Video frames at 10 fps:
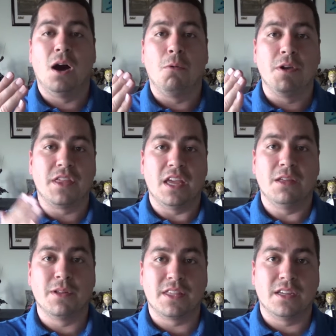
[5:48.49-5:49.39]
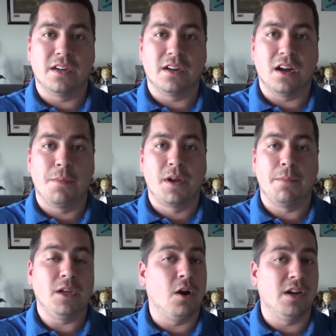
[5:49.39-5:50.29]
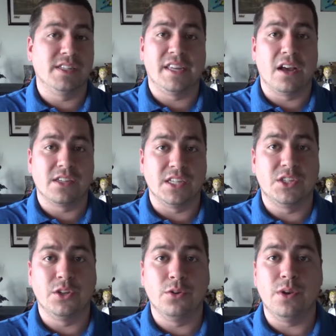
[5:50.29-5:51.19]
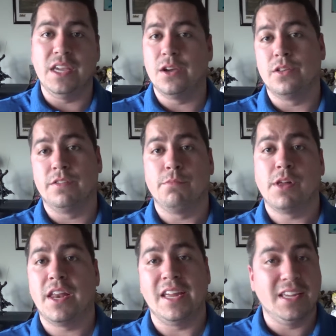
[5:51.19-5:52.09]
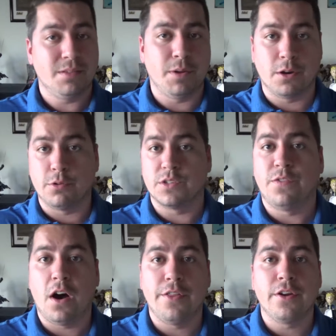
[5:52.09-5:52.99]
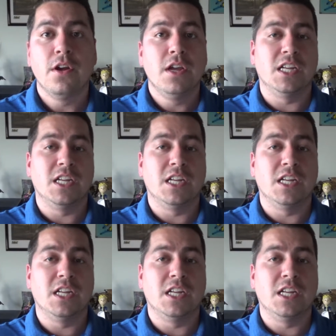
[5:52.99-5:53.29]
with their upcoming Guardians of the Galaxy 2, Ego the Living Planet is Peter Quill's father.